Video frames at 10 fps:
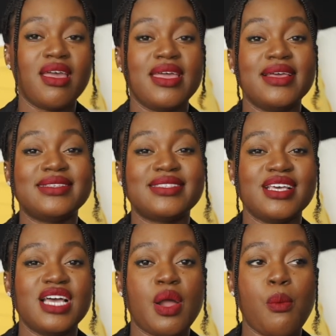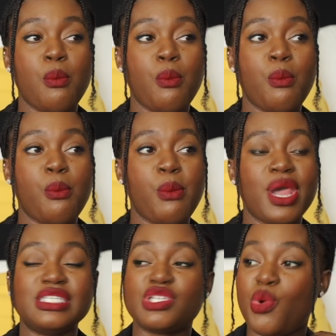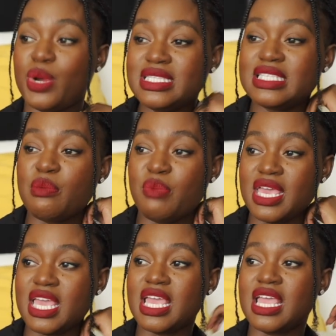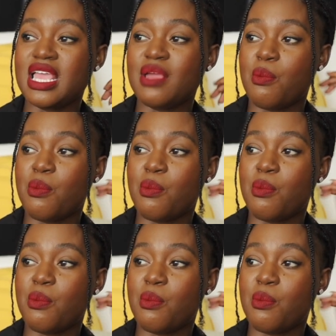is going to be